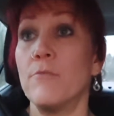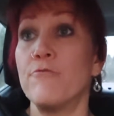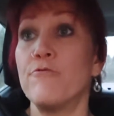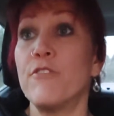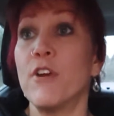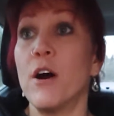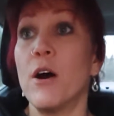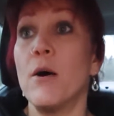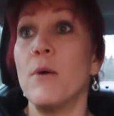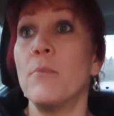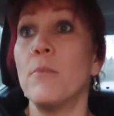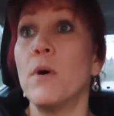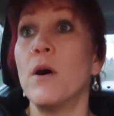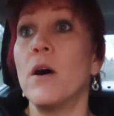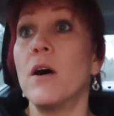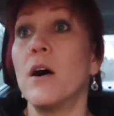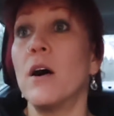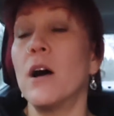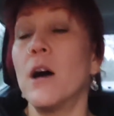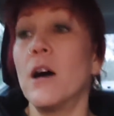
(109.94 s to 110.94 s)
from
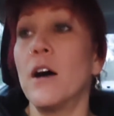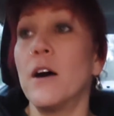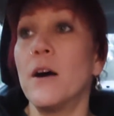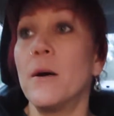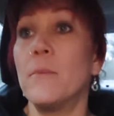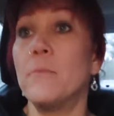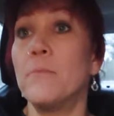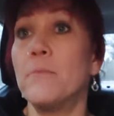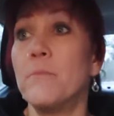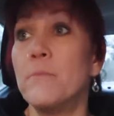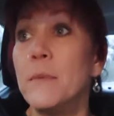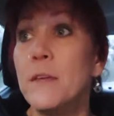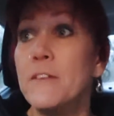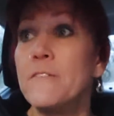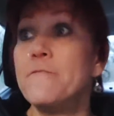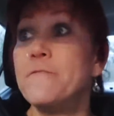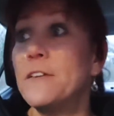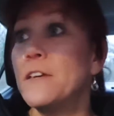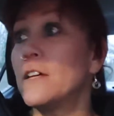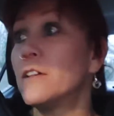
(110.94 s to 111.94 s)
me
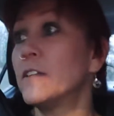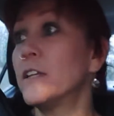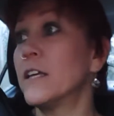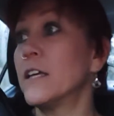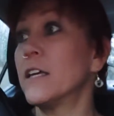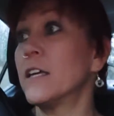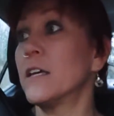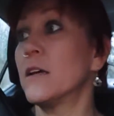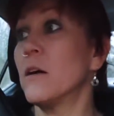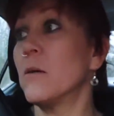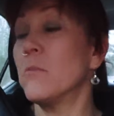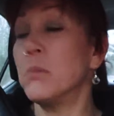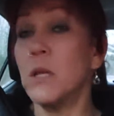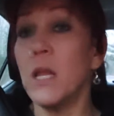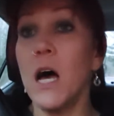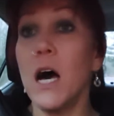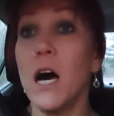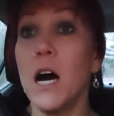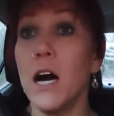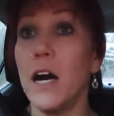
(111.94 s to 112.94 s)
feeling
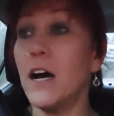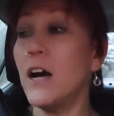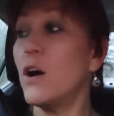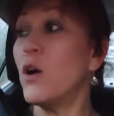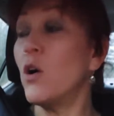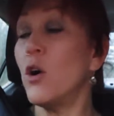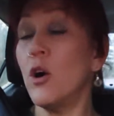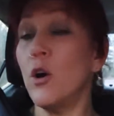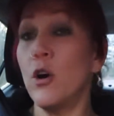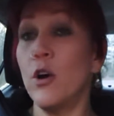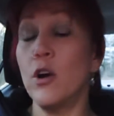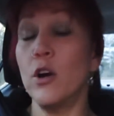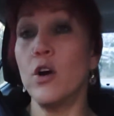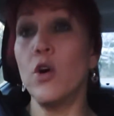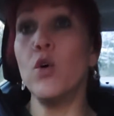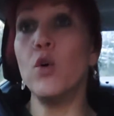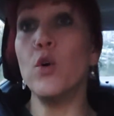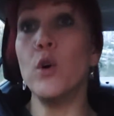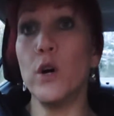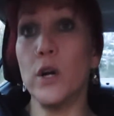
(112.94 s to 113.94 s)
blah
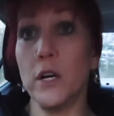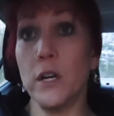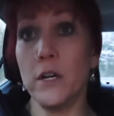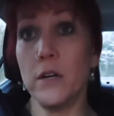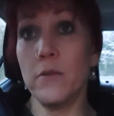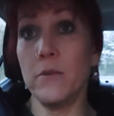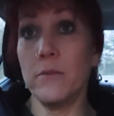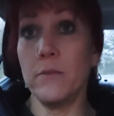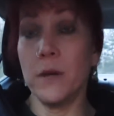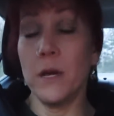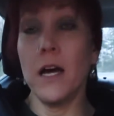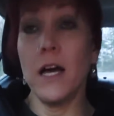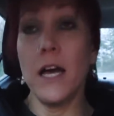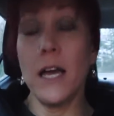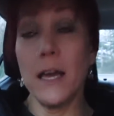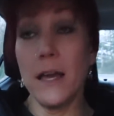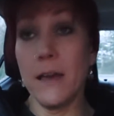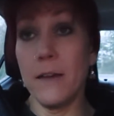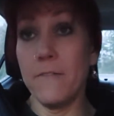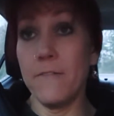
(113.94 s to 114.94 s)
or
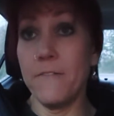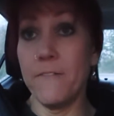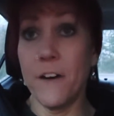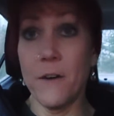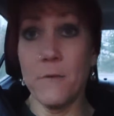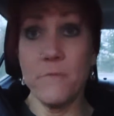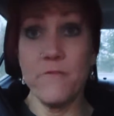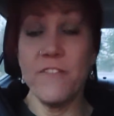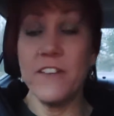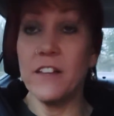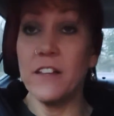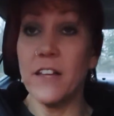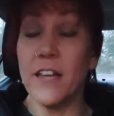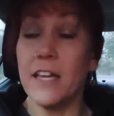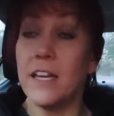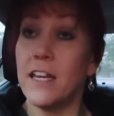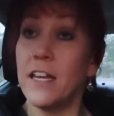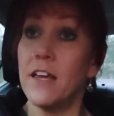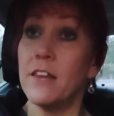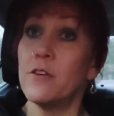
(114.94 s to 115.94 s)
if I'm feeling
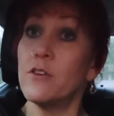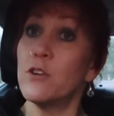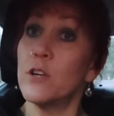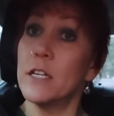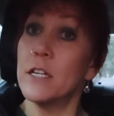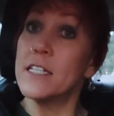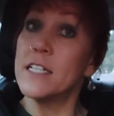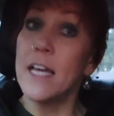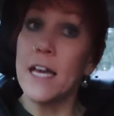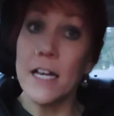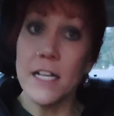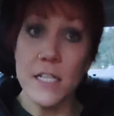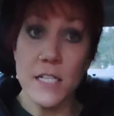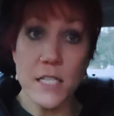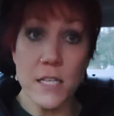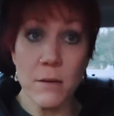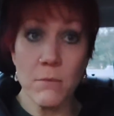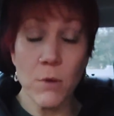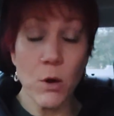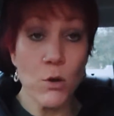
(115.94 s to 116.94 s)
any other
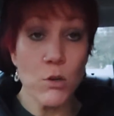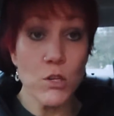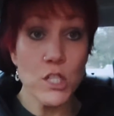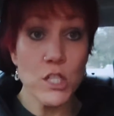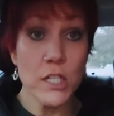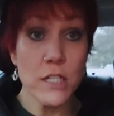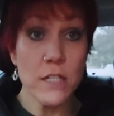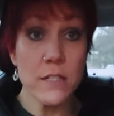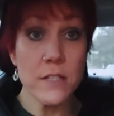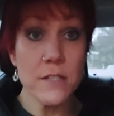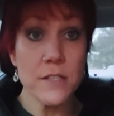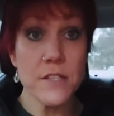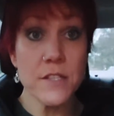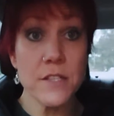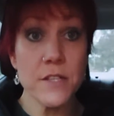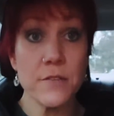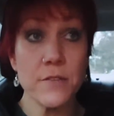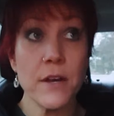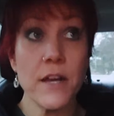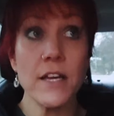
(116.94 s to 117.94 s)
intense
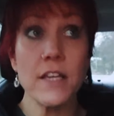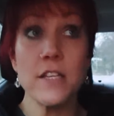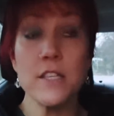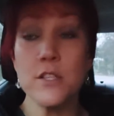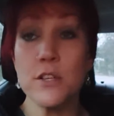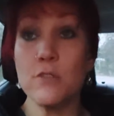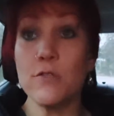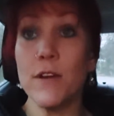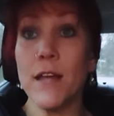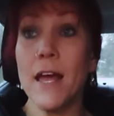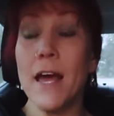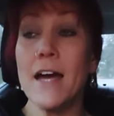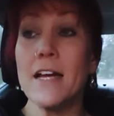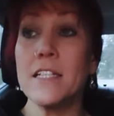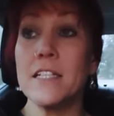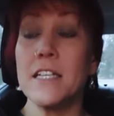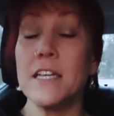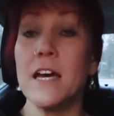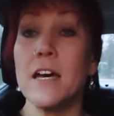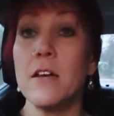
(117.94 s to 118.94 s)
emotions, right? So
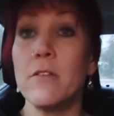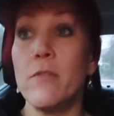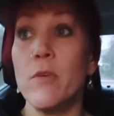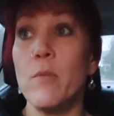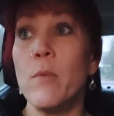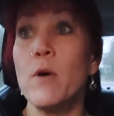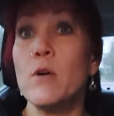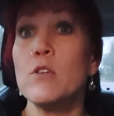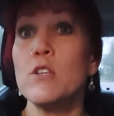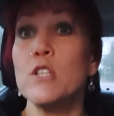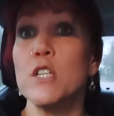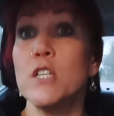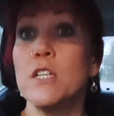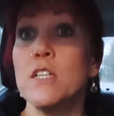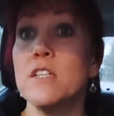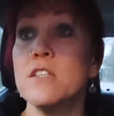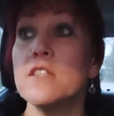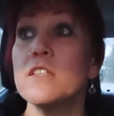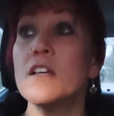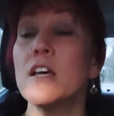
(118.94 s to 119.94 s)
reacting out of
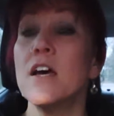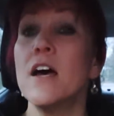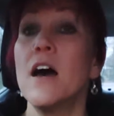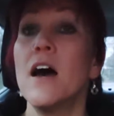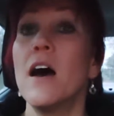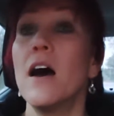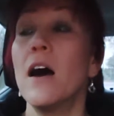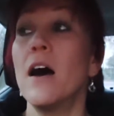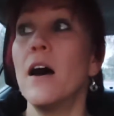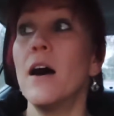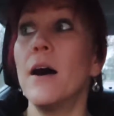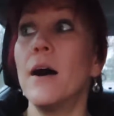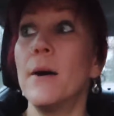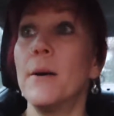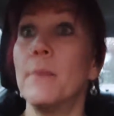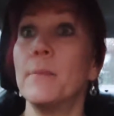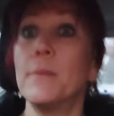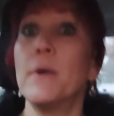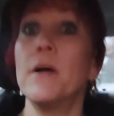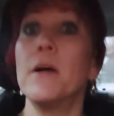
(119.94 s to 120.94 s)
emotions,
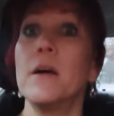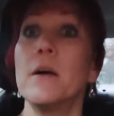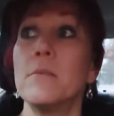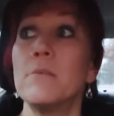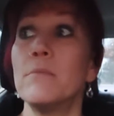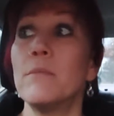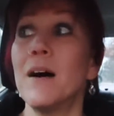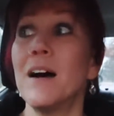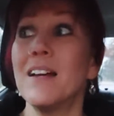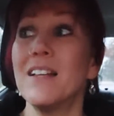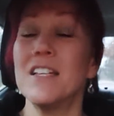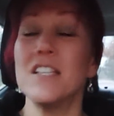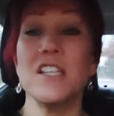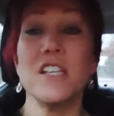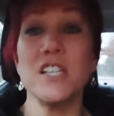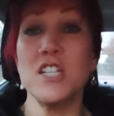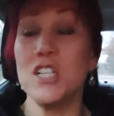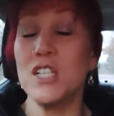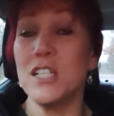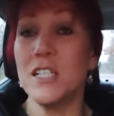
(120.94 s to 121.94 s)
my
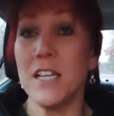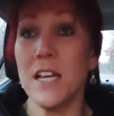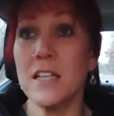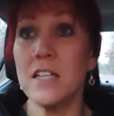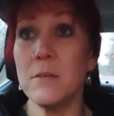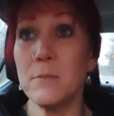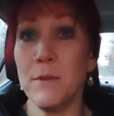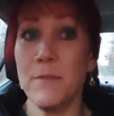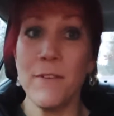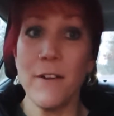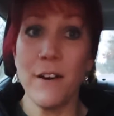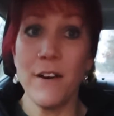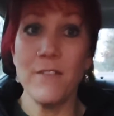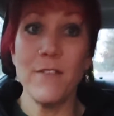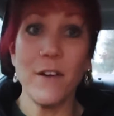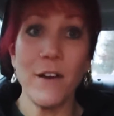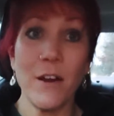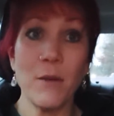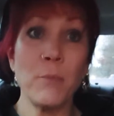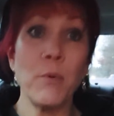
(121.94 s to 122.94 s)
decisions tend to be very, very